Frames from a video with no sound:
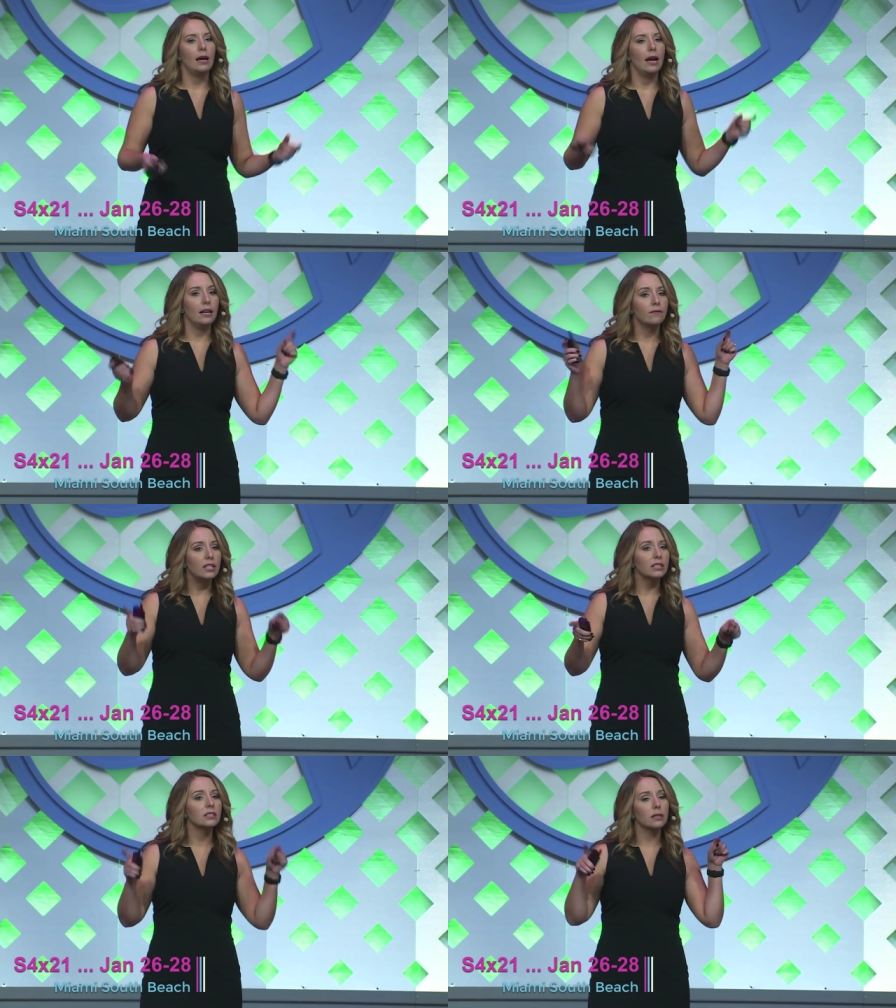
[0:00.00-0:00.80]
And if
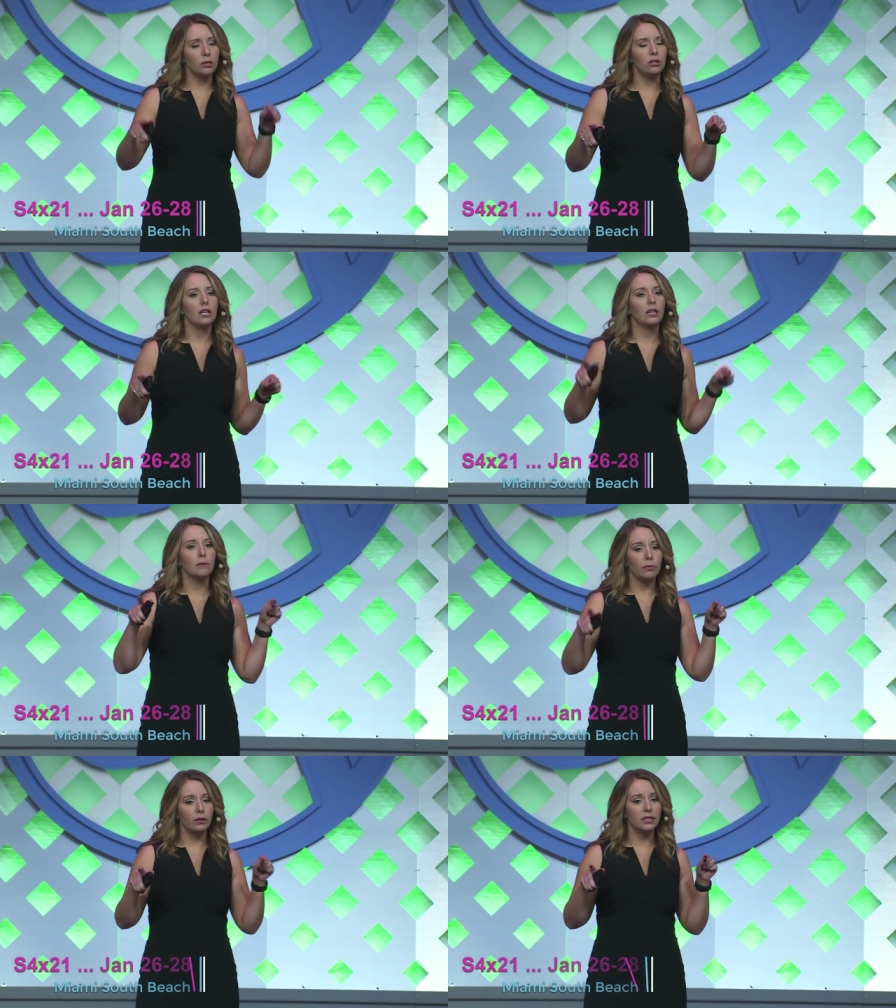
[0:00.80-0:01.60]
this community
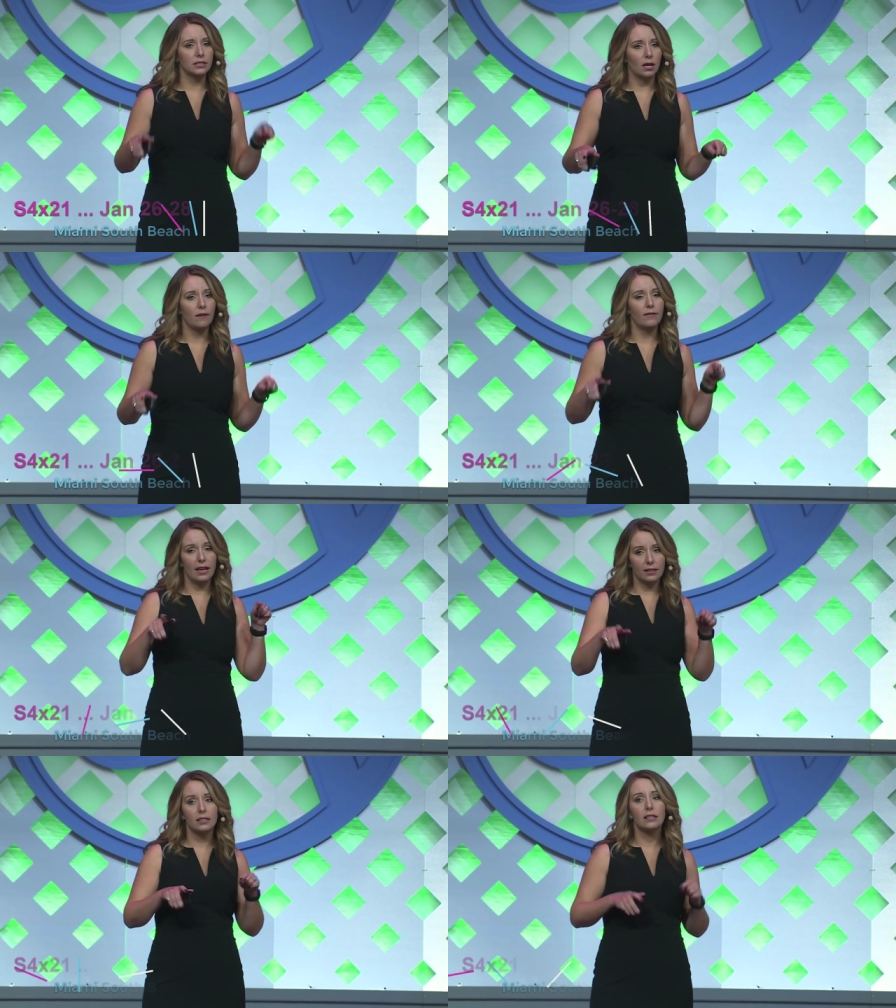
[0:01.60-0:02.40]
can pull this off,
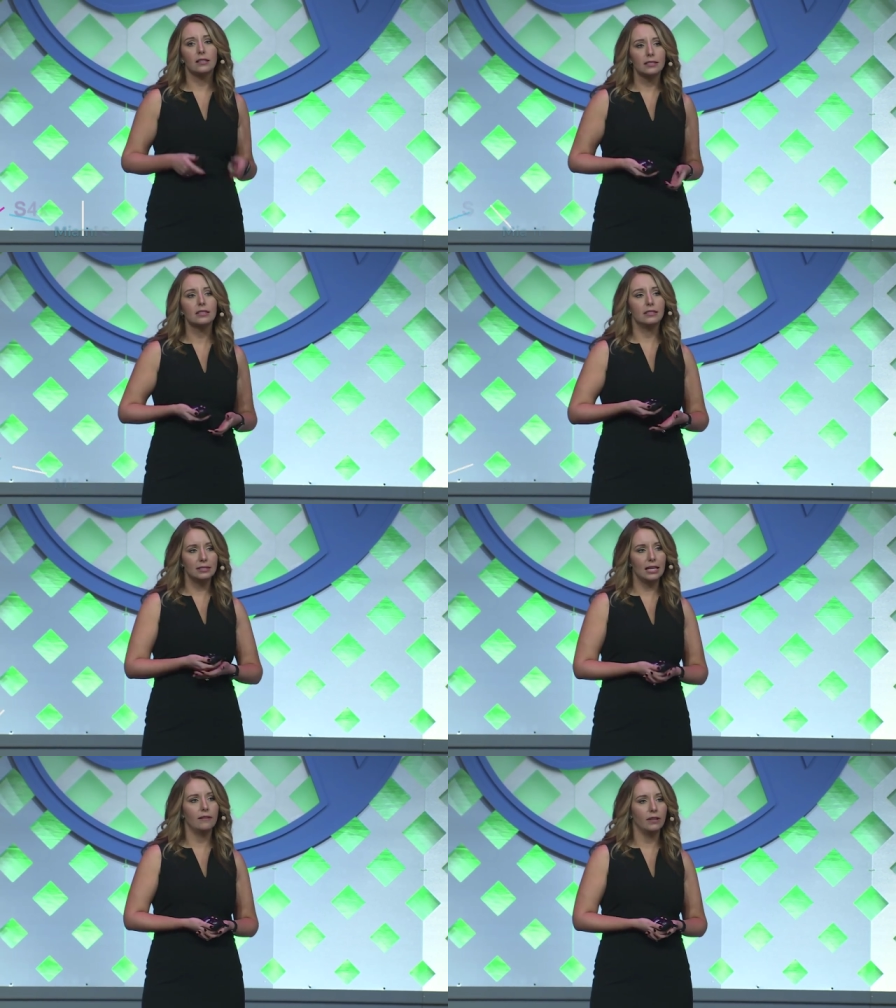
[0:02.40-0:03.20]
I think that this can
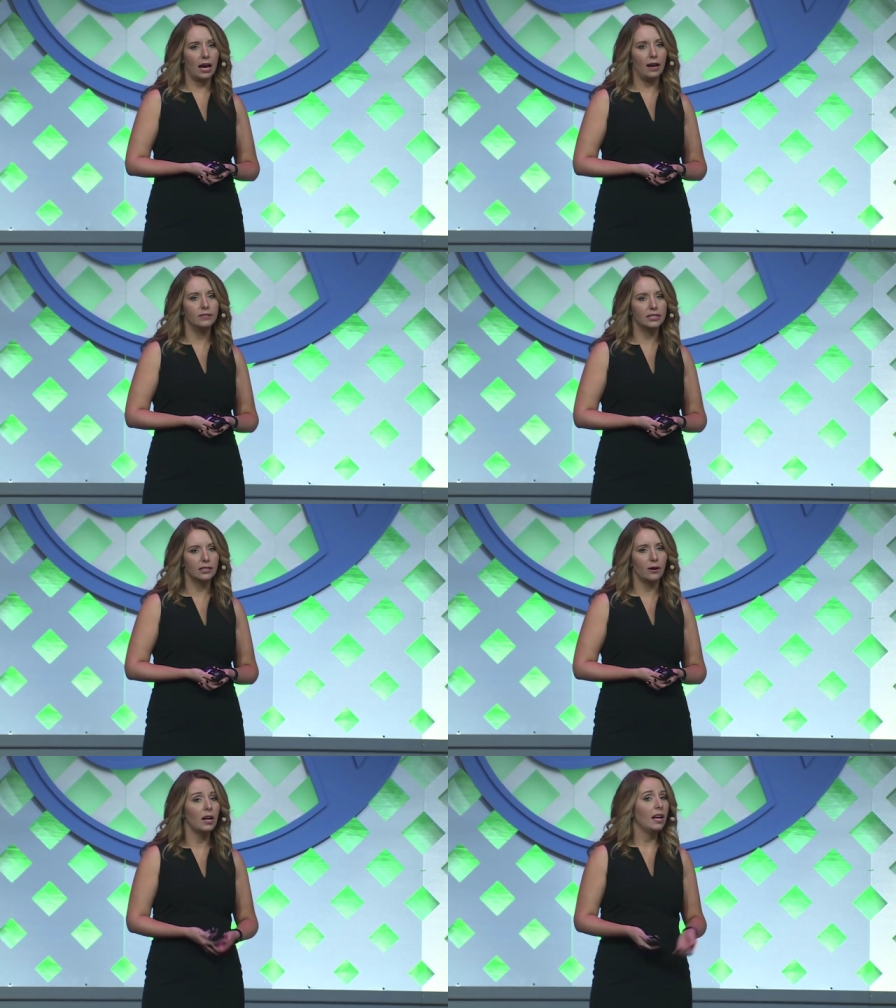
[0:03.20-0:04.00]
save lives.
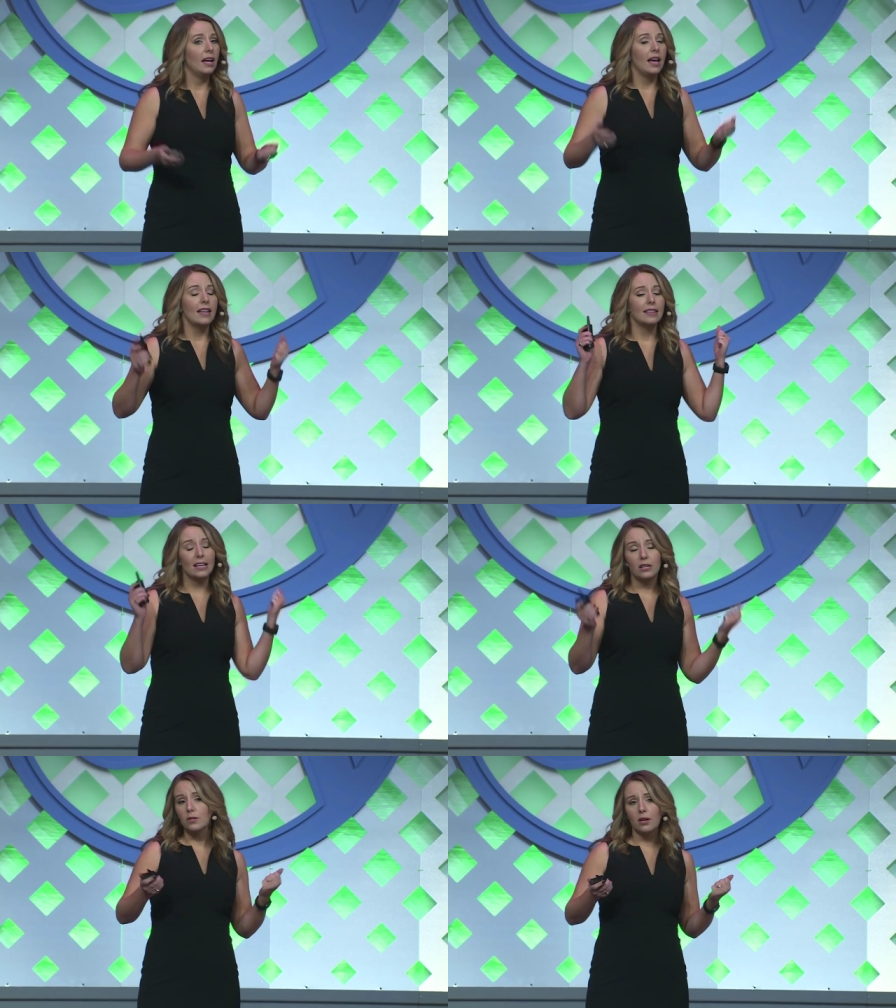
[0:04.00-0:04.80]
So
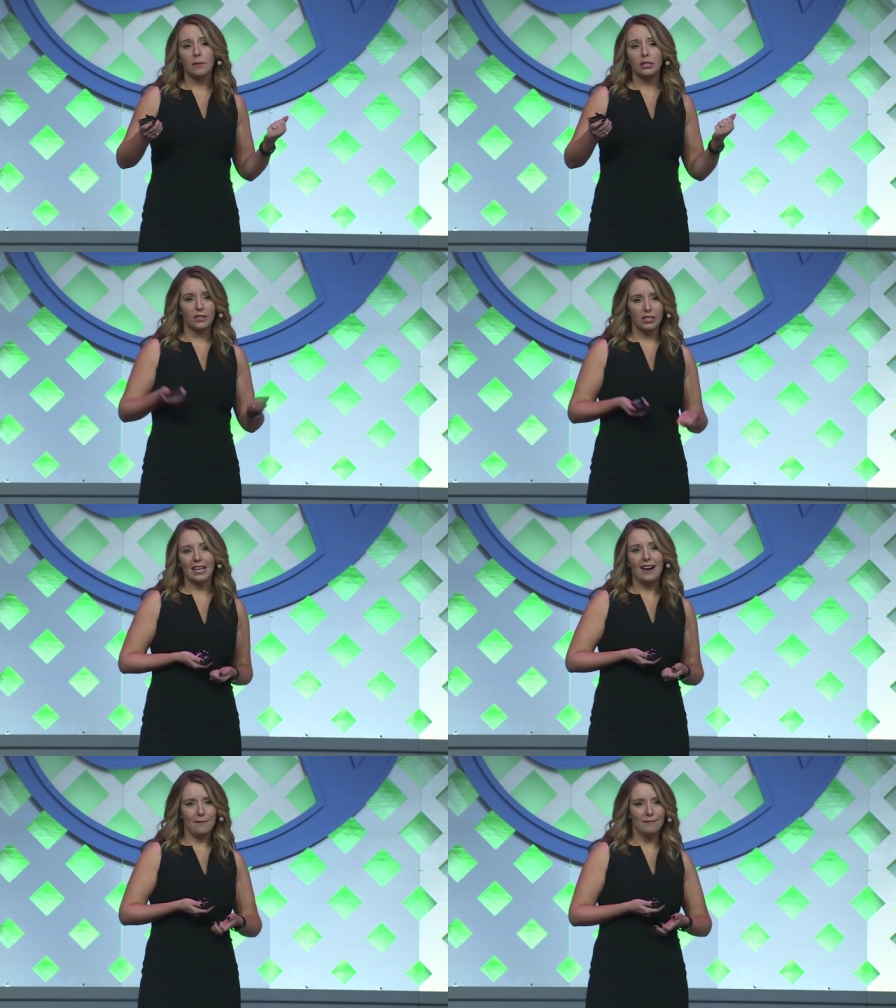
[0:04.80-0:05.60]
thank you so much for your
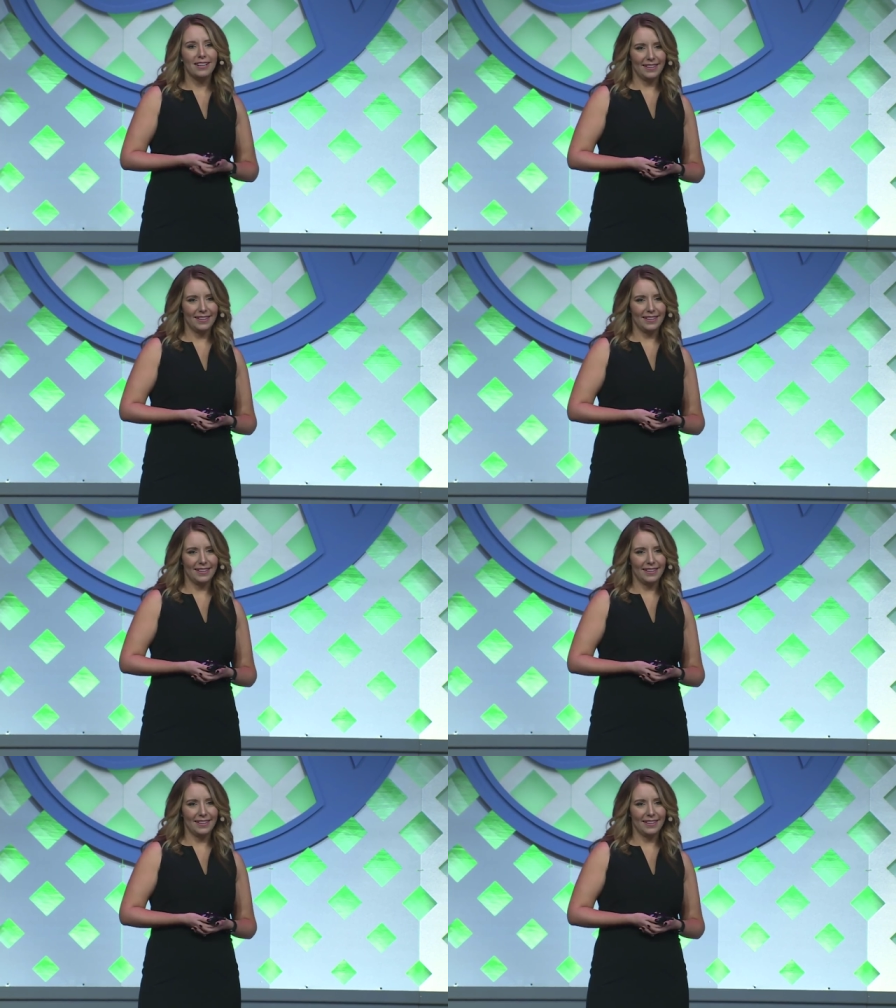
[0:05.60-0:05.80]
time.